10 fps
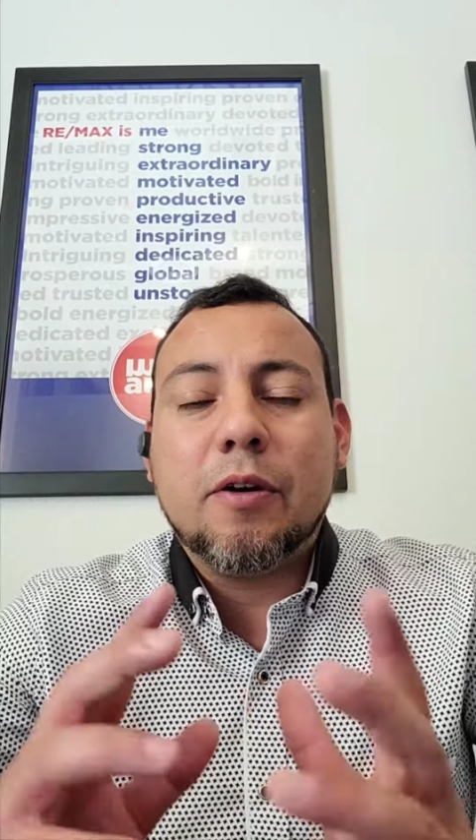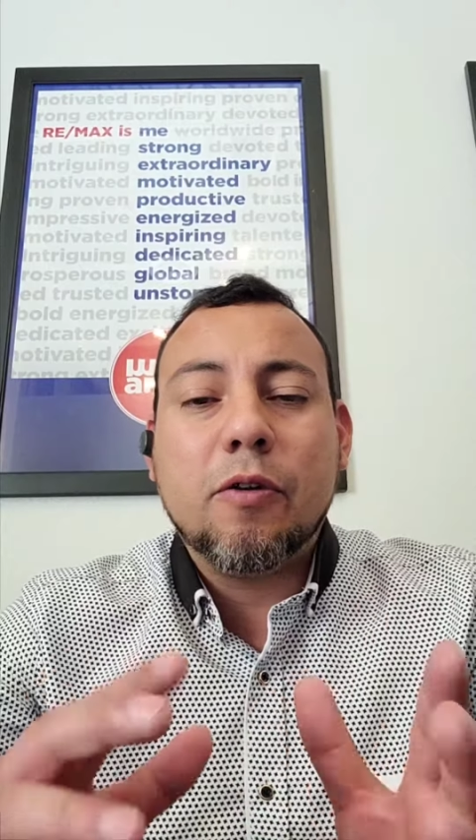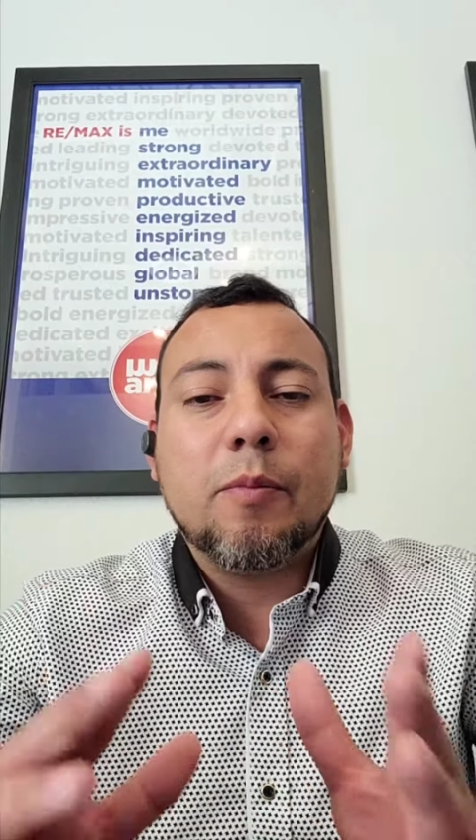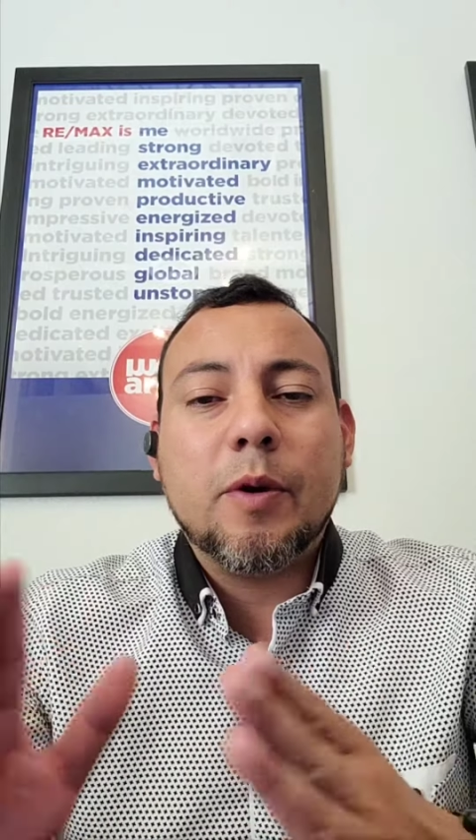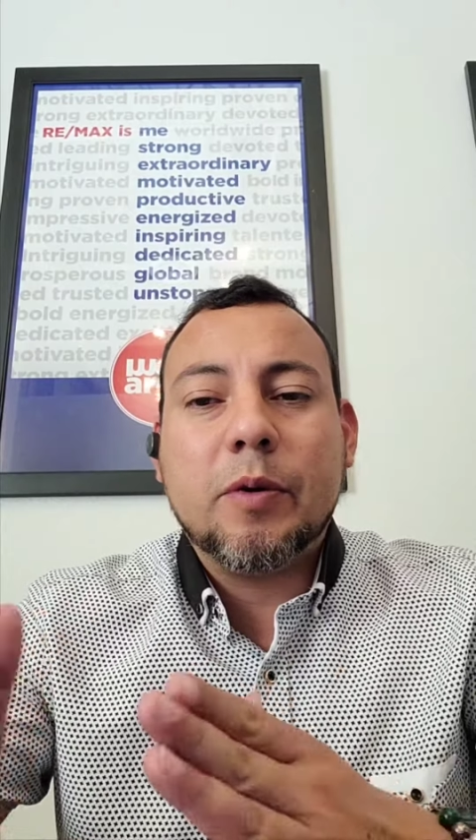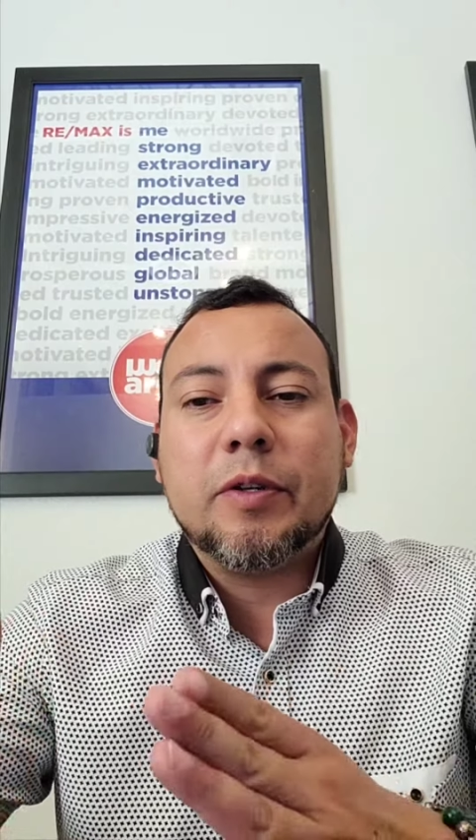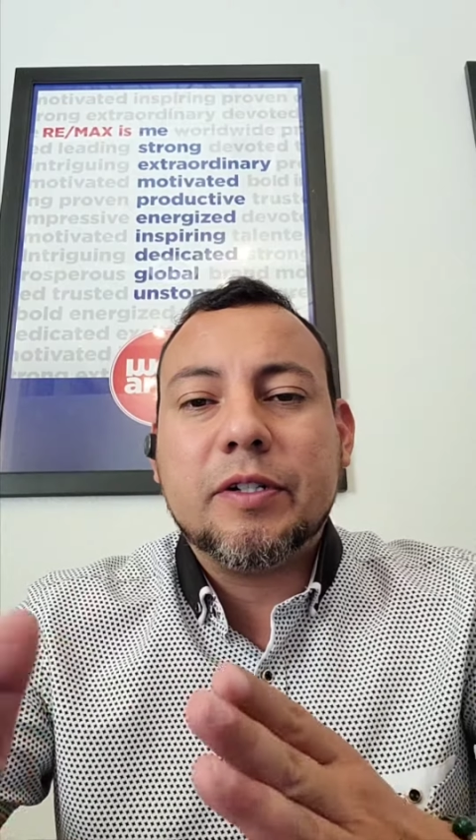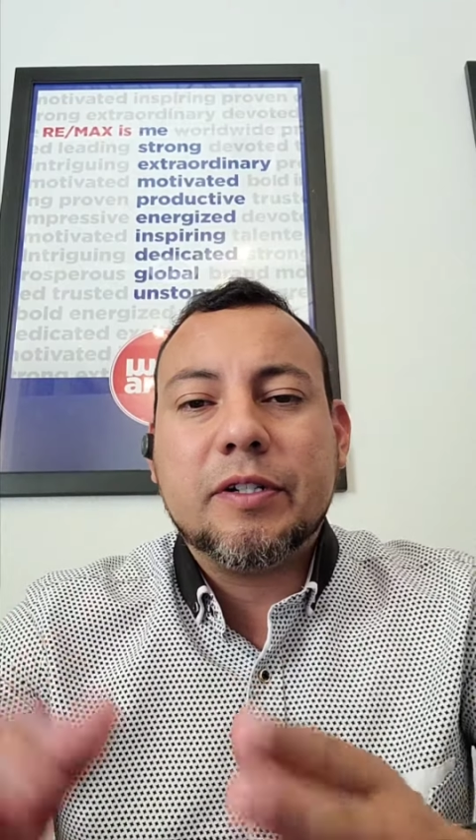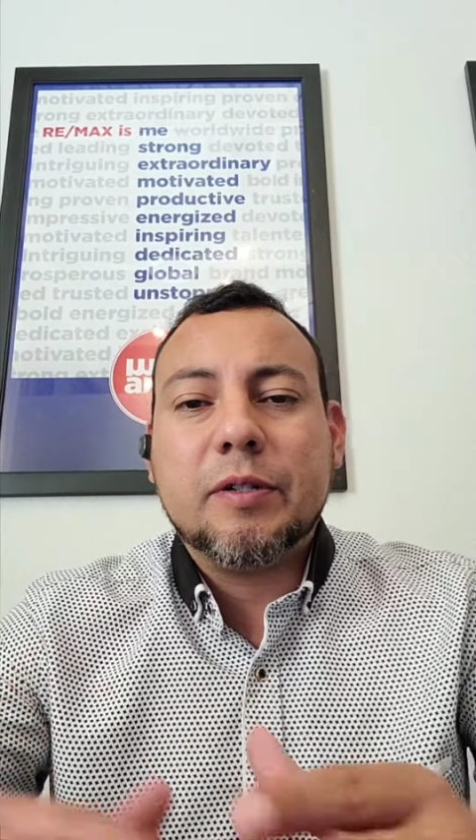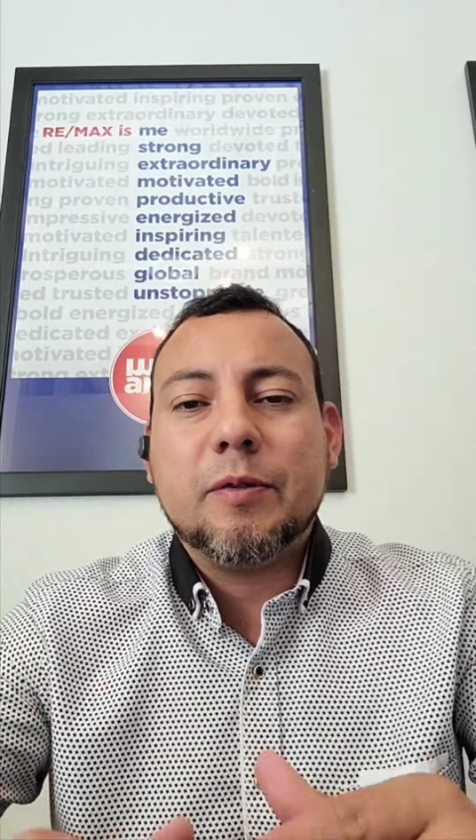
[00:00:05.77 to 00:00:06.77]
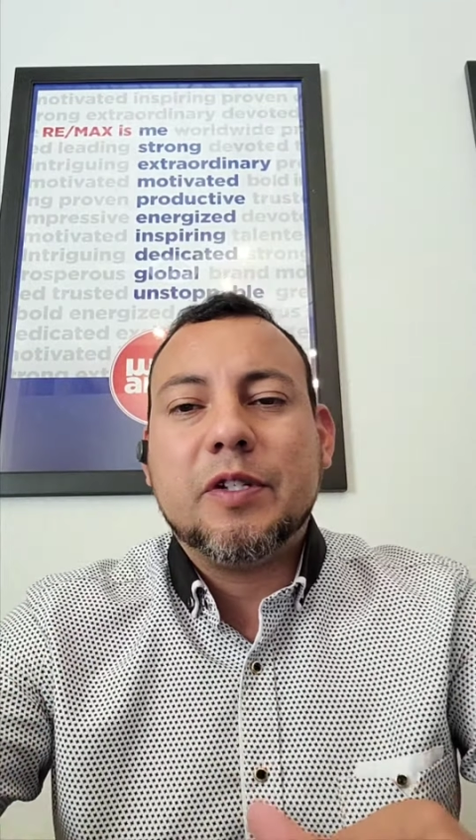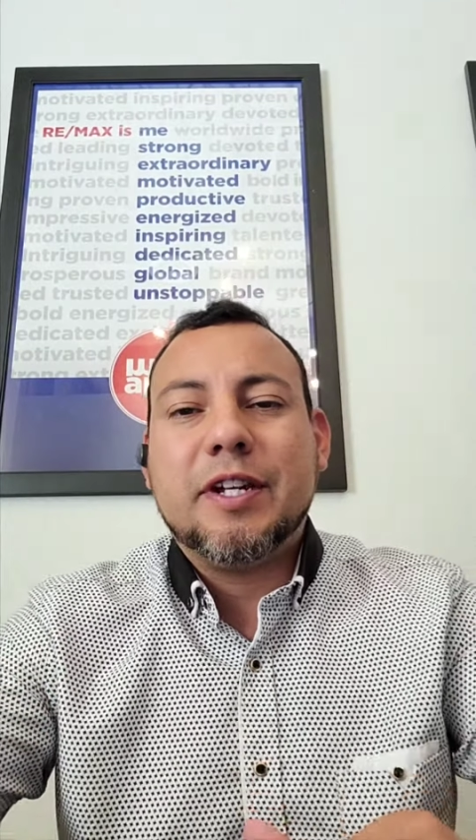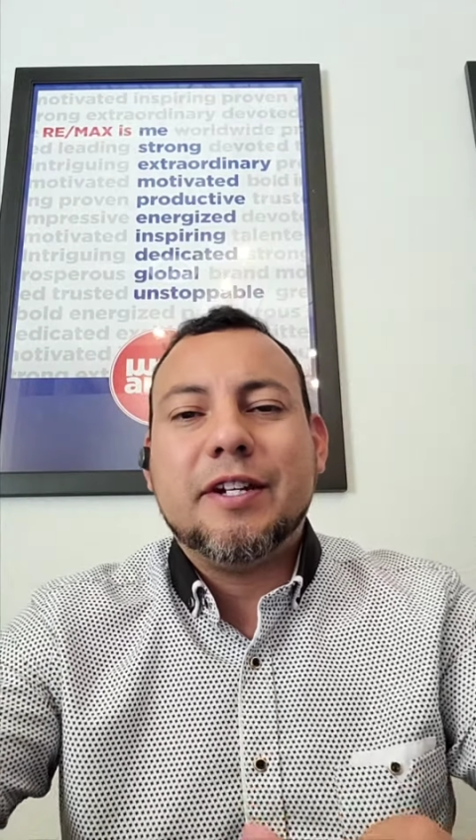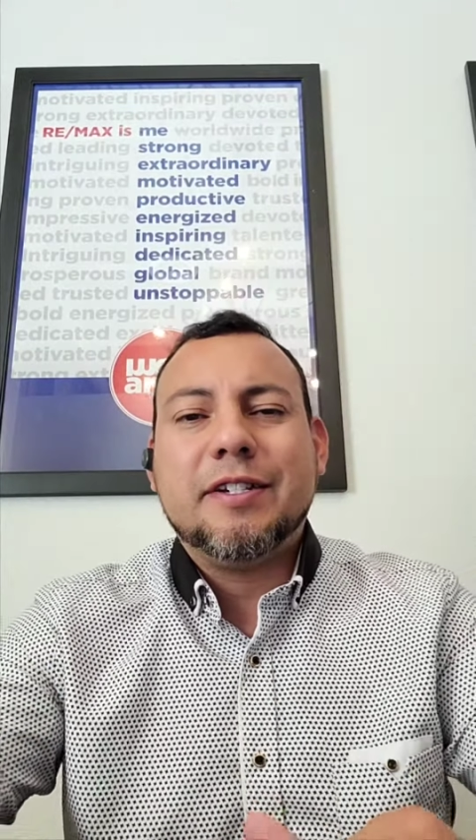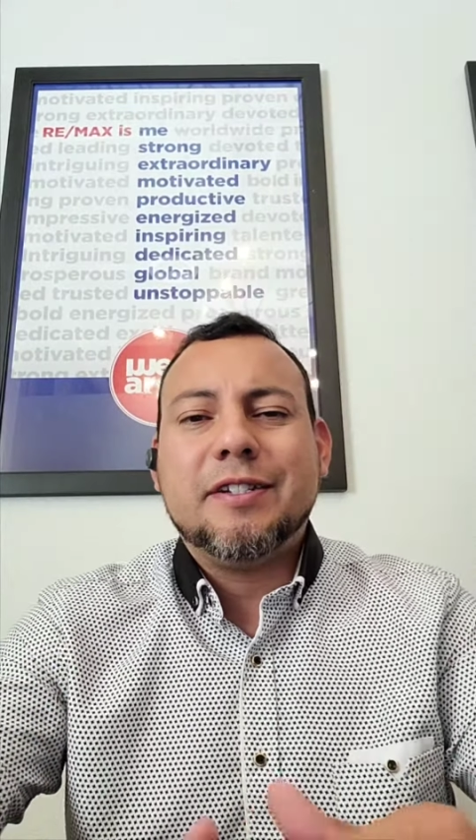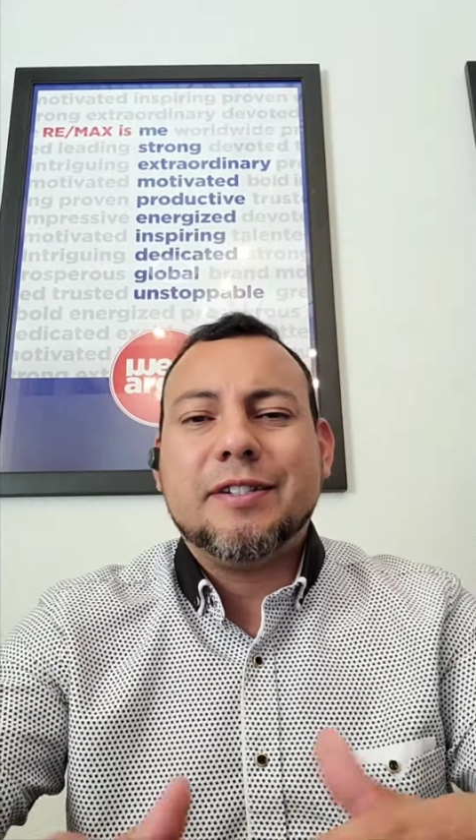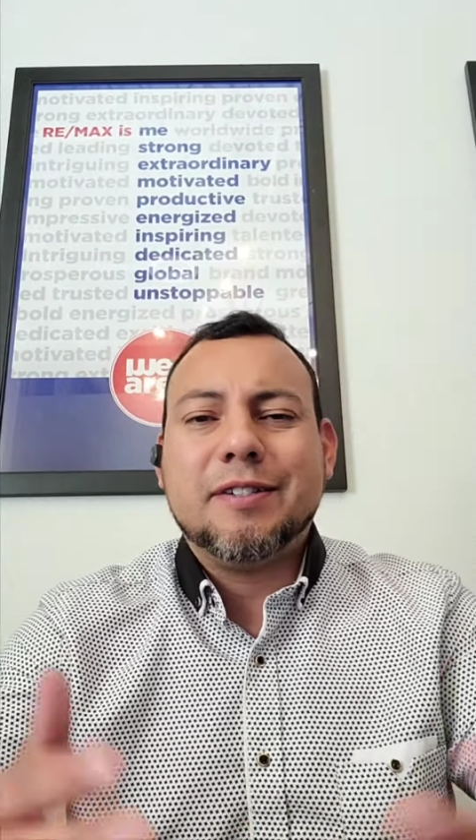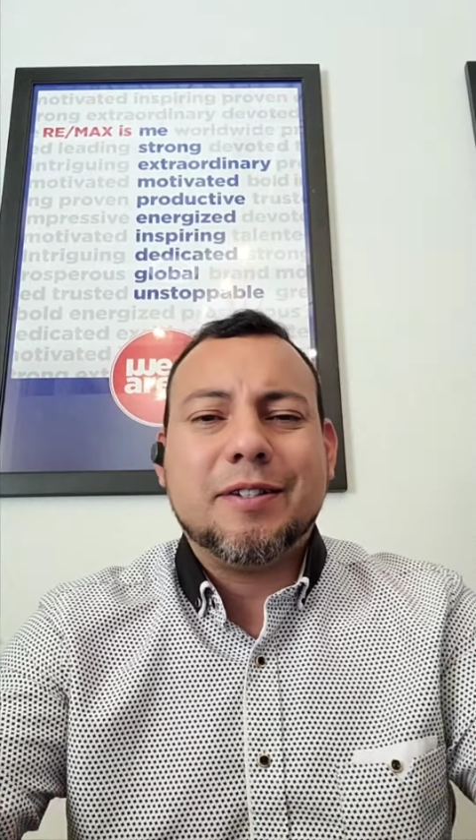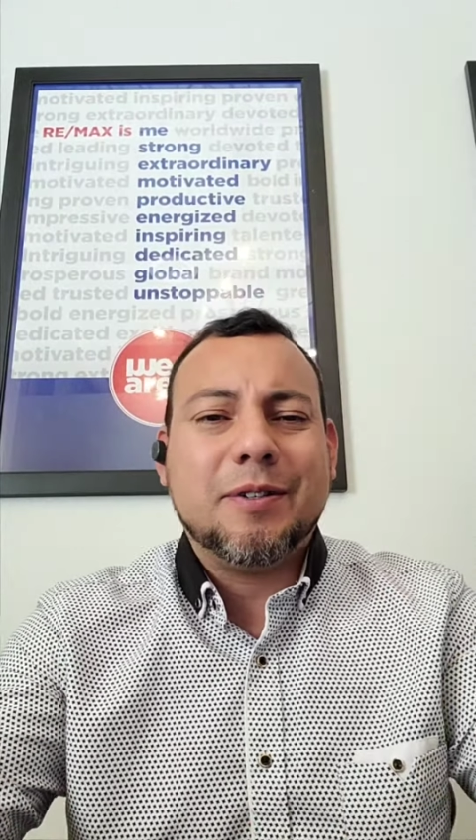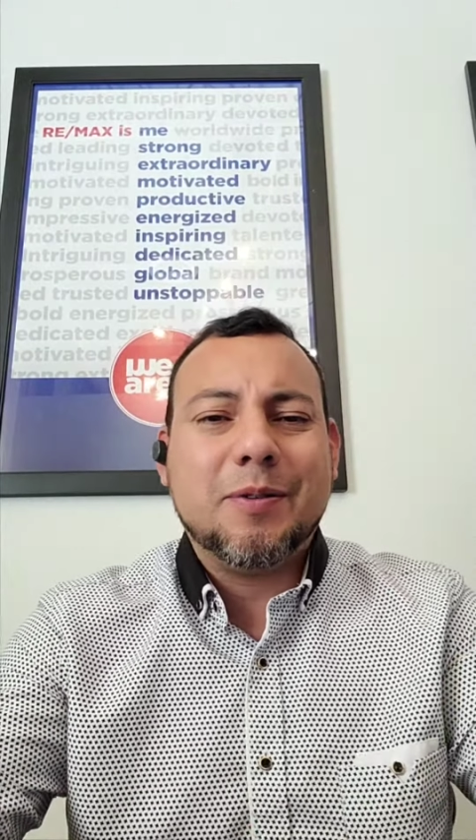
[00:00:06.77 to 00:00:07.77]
homeowners associations.